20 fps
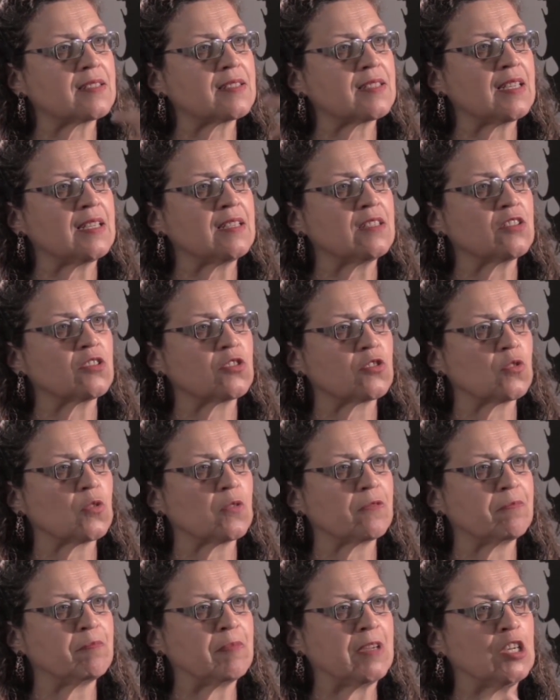sense
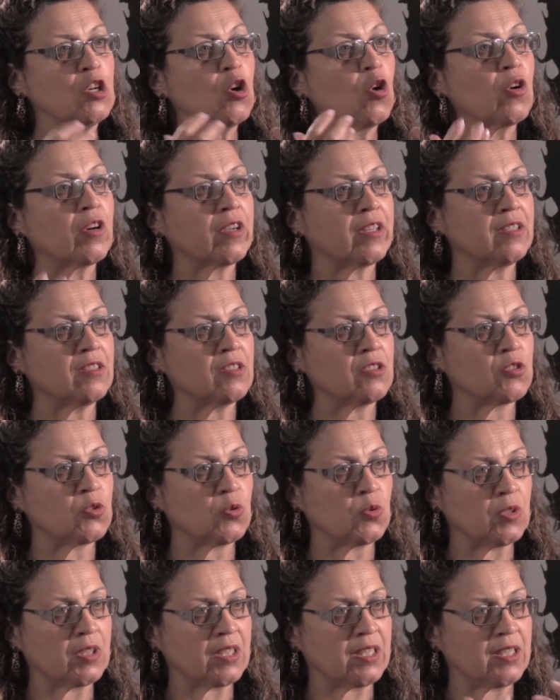of belonging to the